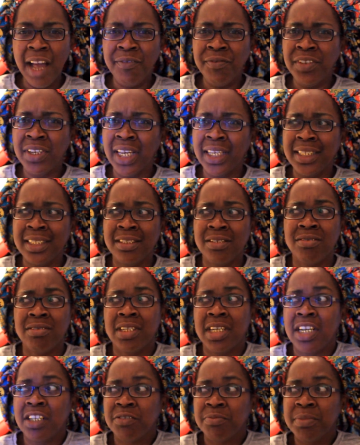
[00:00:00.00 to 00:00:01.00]
feel like it's gonna
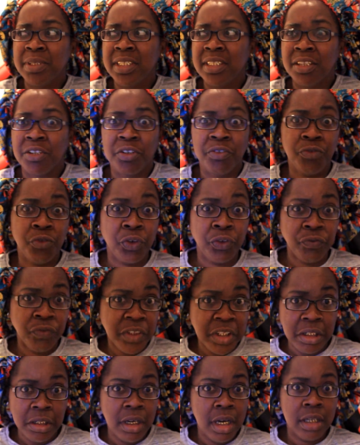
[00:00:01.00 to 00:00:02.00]
cost me $30, $40,
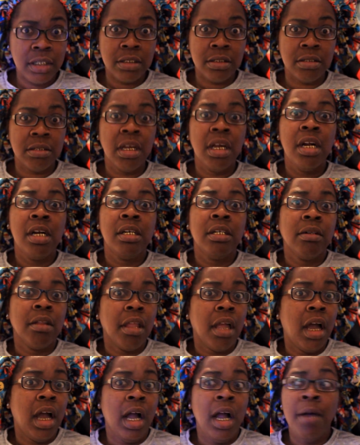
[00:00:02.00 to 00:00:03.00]
$50,
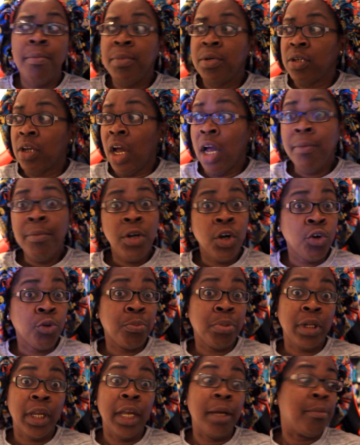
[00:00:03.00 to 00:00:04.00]
I'm gonna
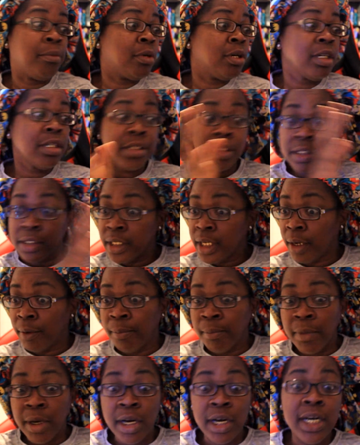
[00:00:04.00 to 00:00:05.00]
plan months in
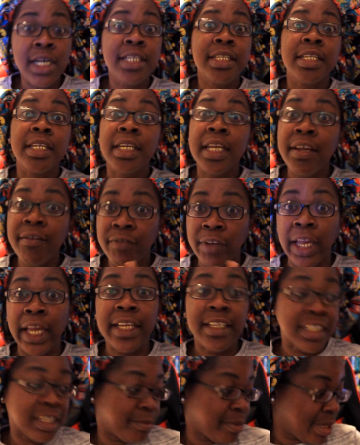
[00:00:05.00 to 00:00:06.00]

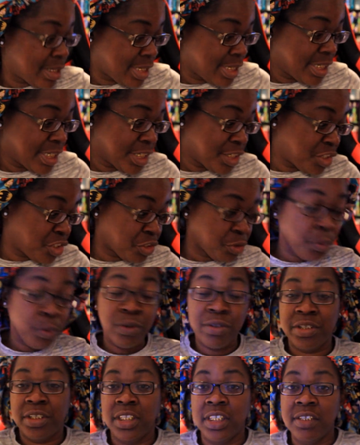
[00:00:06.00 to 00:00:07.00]
advance, and I'm gonna just
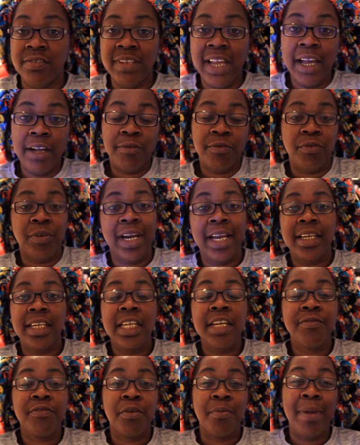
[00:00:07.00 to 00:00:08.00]
store stuff. Like what I
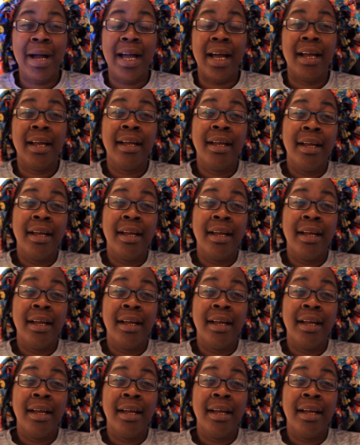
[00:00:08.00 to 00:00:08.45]
did for my